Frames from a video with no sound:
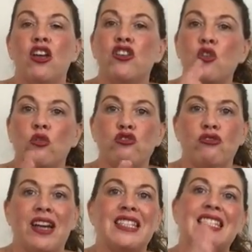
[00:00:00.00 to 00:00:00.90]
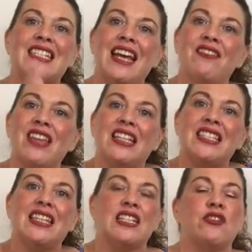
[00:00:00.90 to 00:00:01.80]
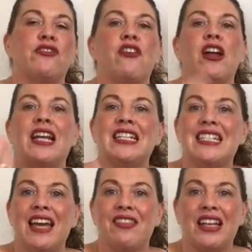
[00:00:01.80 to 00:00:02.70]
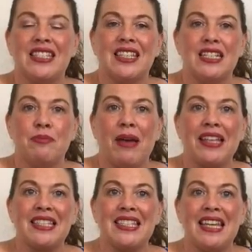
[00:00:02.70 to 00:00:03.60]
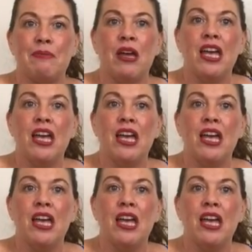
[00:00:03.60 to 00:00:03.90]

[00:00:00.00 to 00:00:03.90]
your dress down that center front and down that center back seam